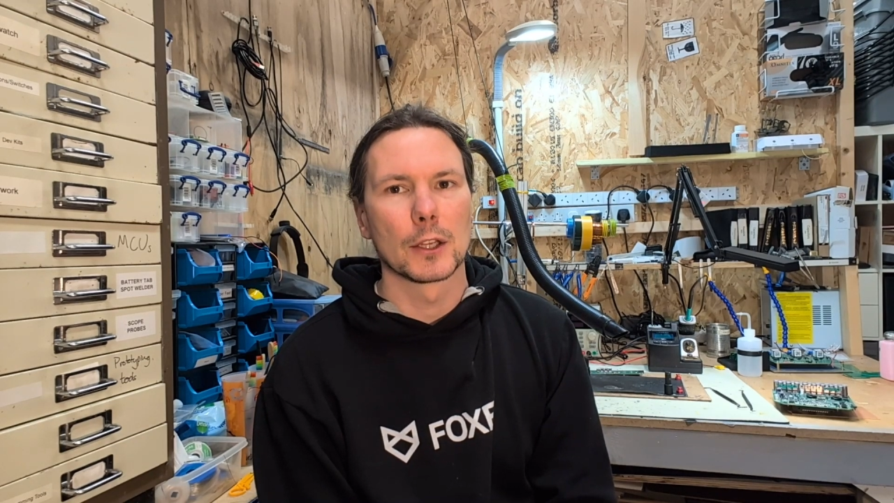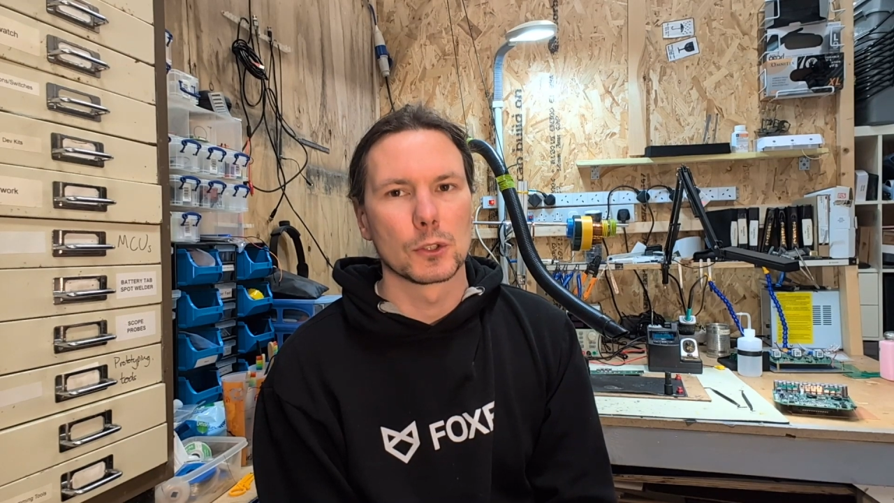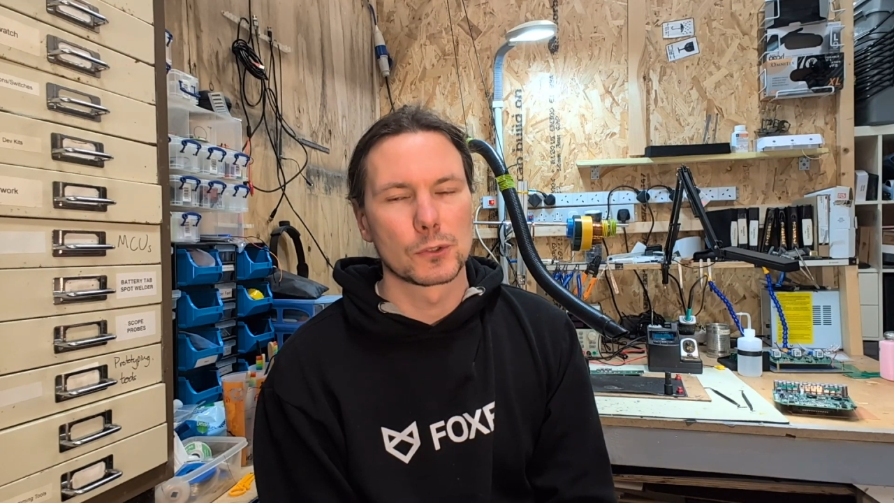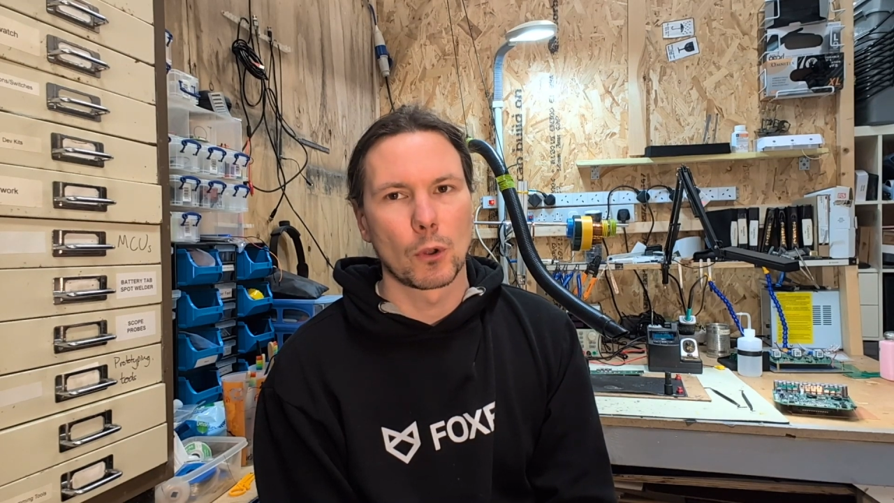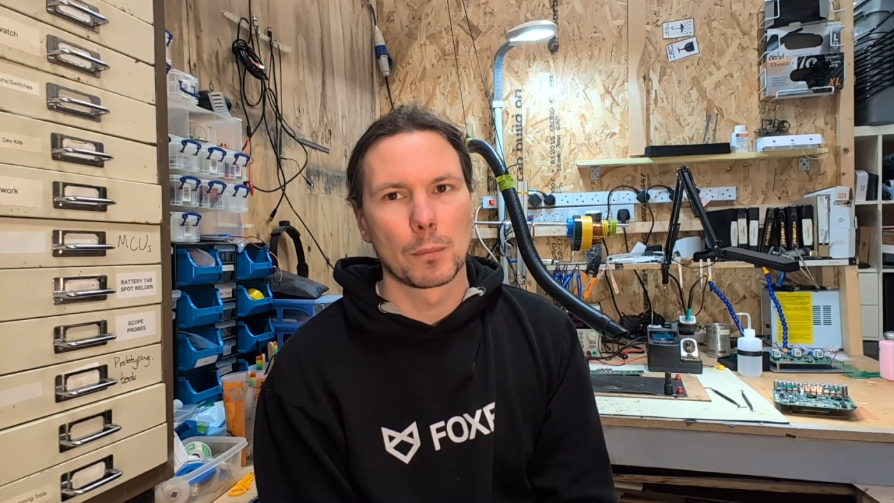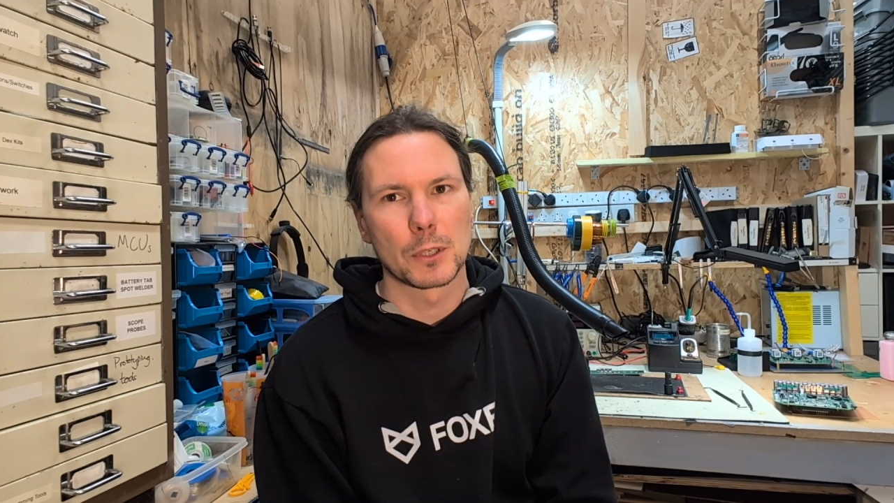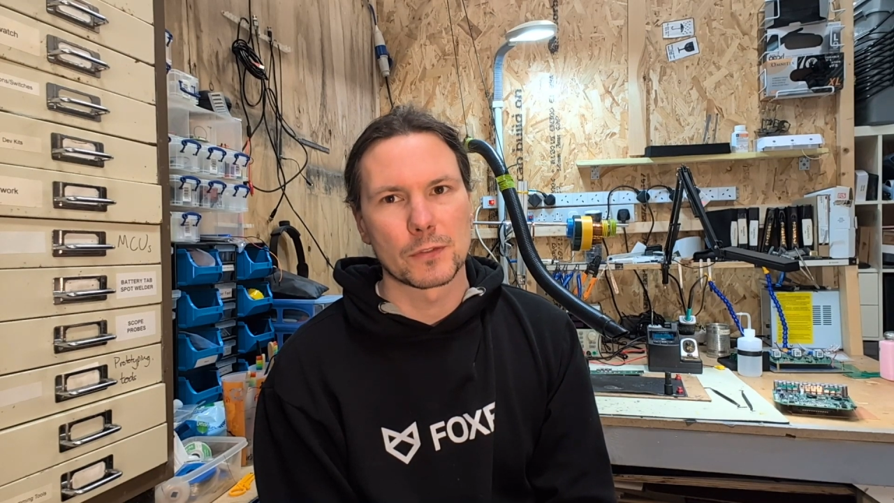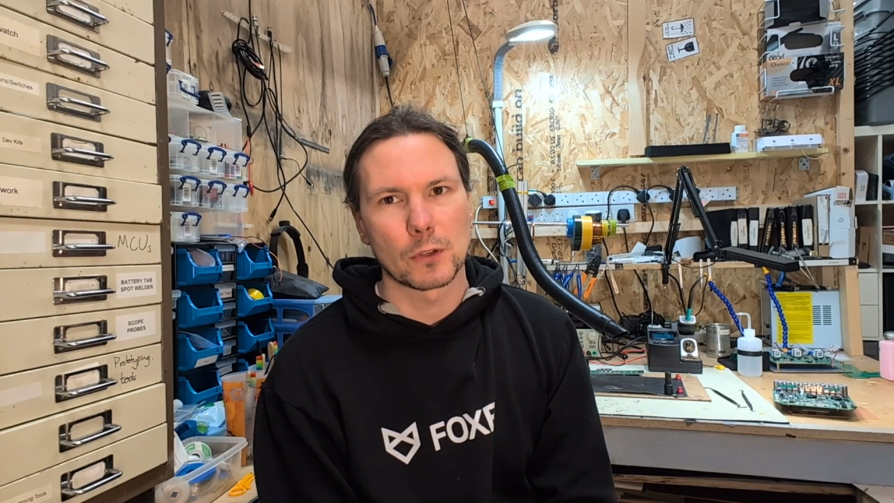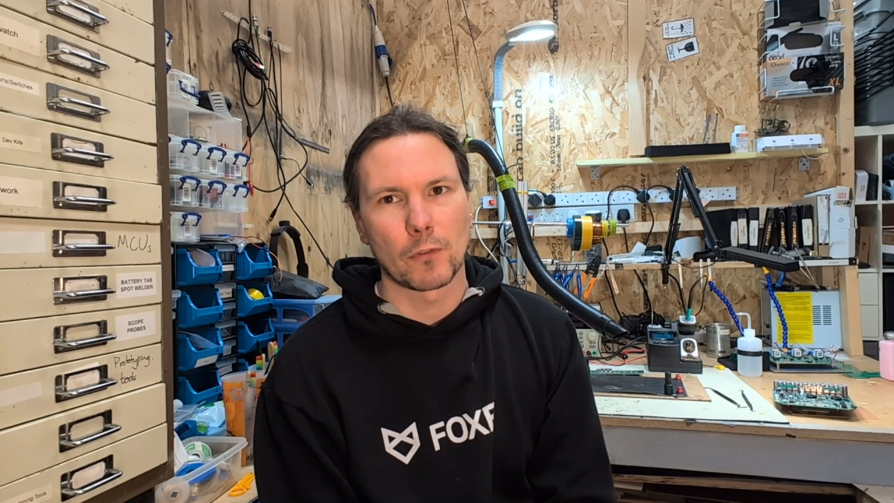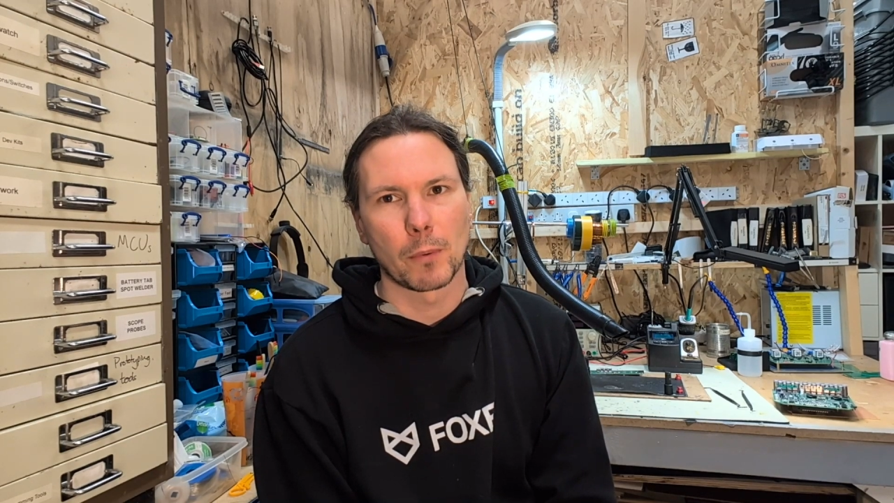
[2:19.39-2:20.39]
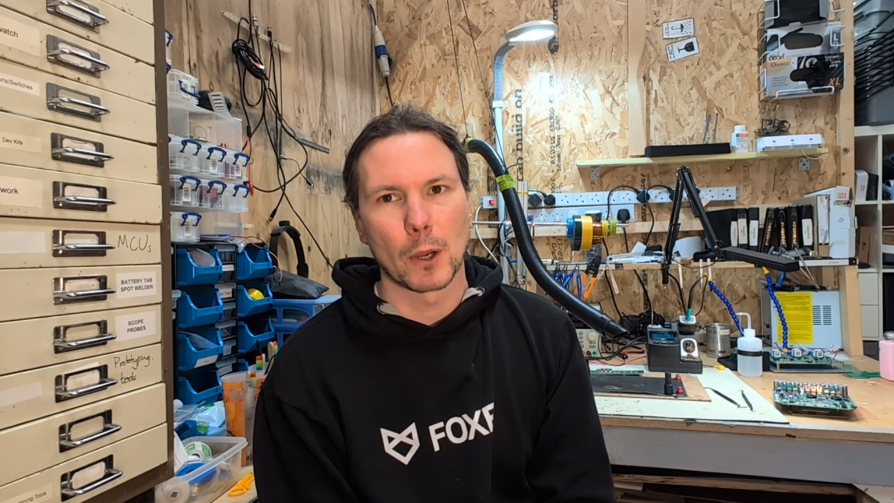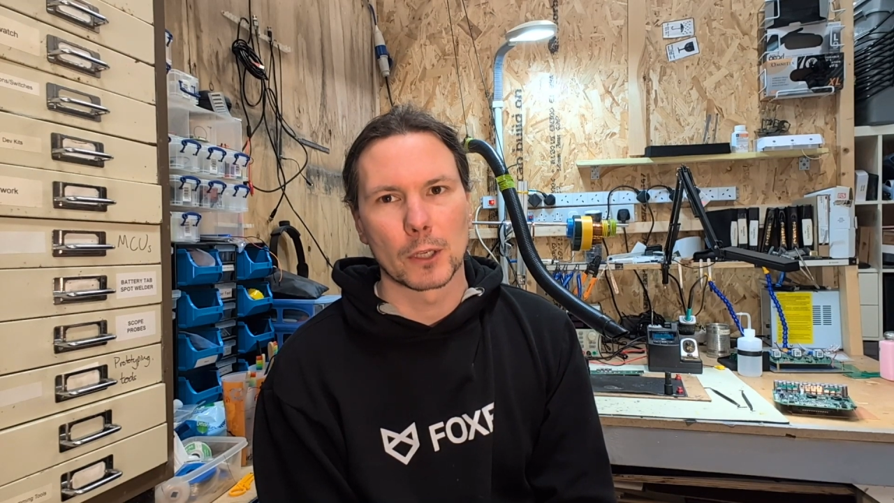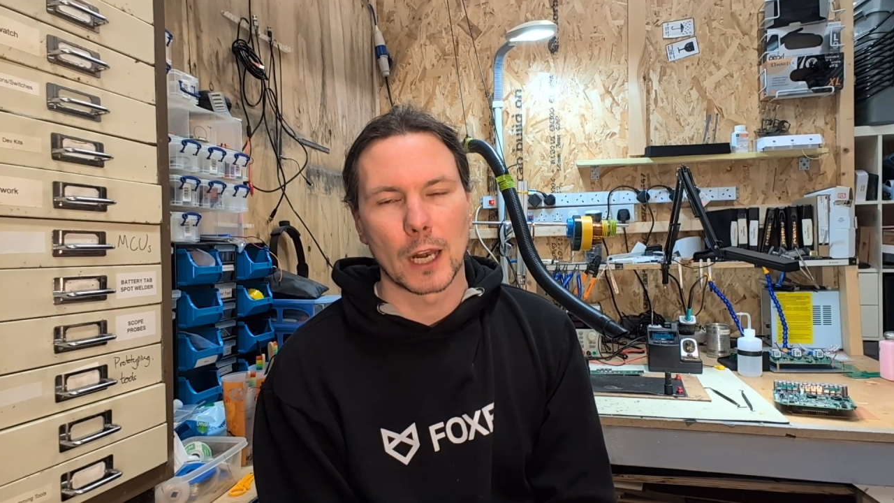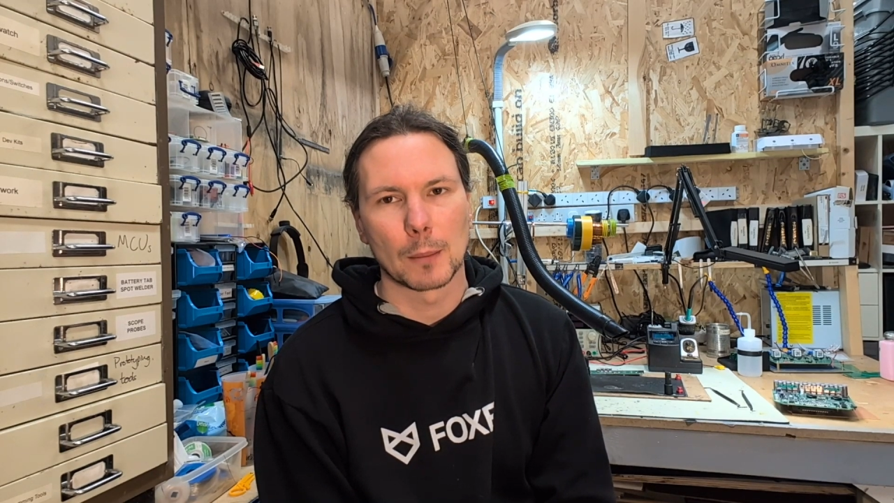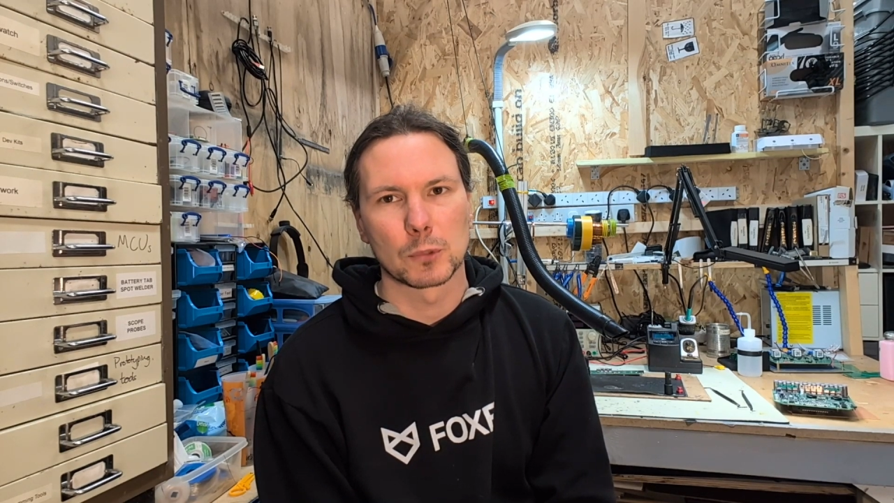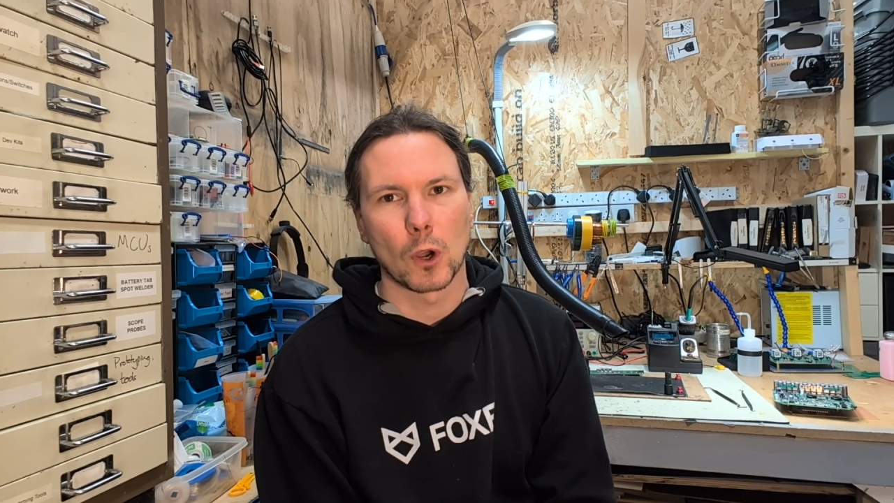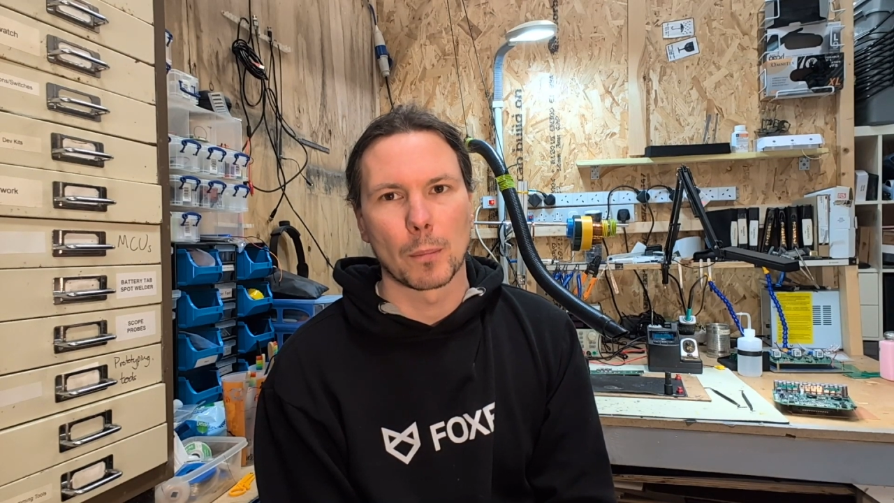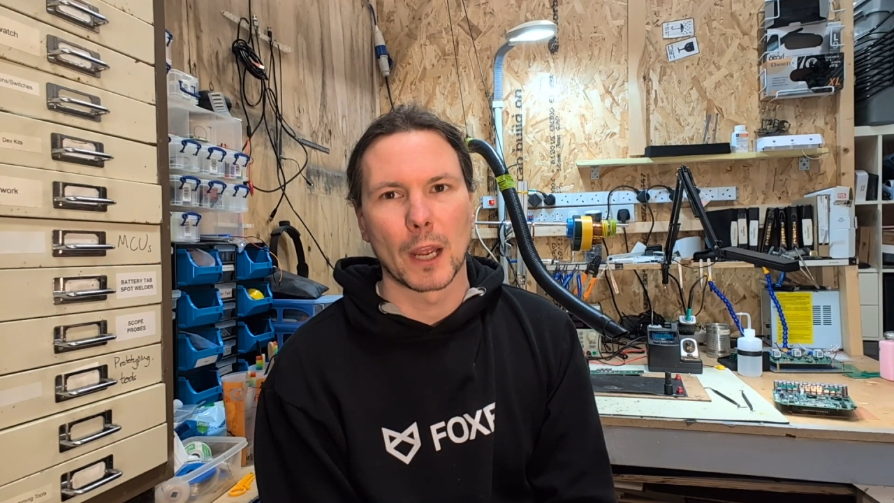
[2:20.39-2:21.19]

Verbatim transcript: you install a bit of software on your laptop,